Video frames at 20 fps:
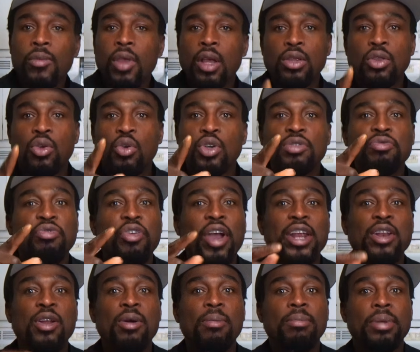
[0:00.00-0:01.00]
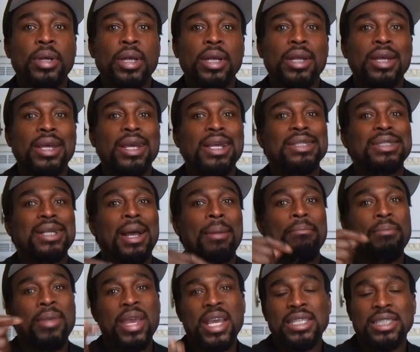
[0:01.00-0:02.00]
those fried dumpling is
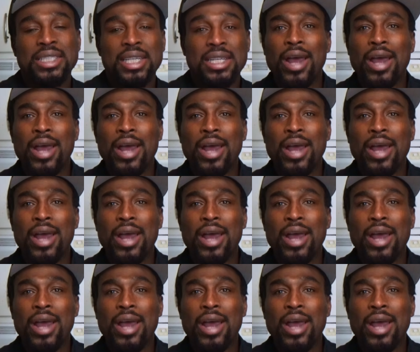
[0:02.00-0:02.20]
amazing.